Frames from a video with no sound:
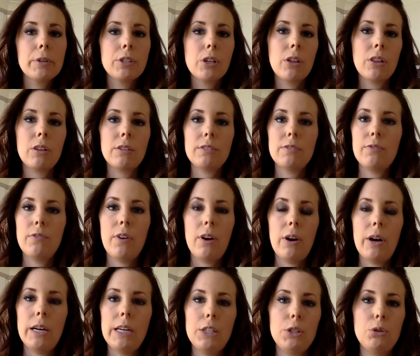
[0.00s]
so there's
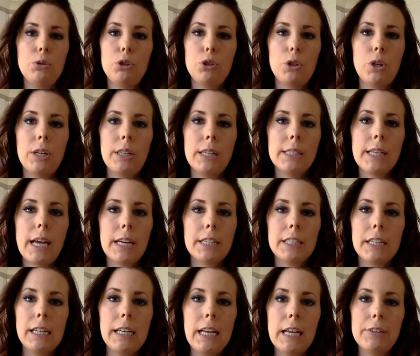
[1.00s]
very little sugar that's
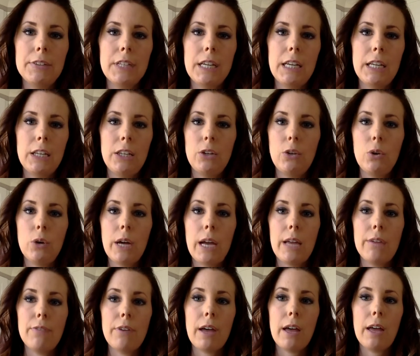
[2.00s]
actually left in your
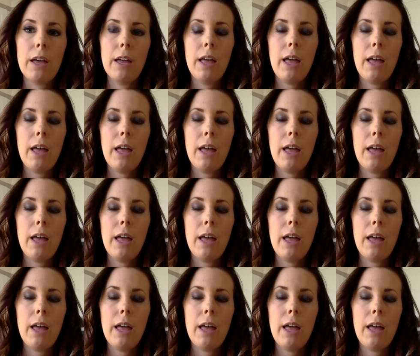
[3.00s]
kefir.